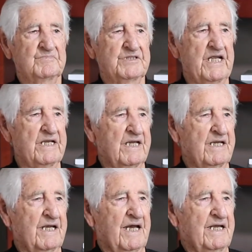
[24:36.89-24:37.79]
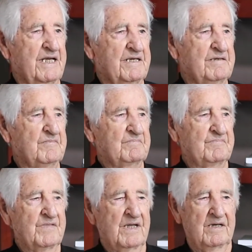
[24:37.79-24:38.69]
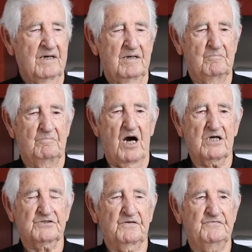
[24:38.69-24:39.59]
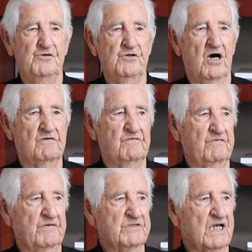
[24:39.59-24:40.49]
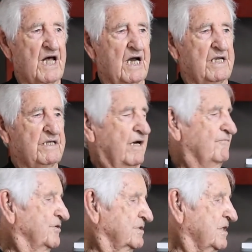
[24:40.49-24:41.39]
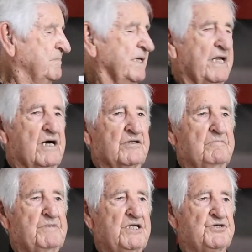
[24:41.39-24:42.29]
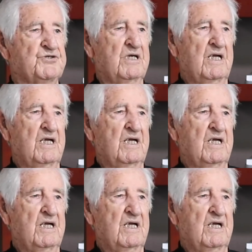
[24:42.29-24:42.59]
getting a box of food off of a slide that was coming down the beach,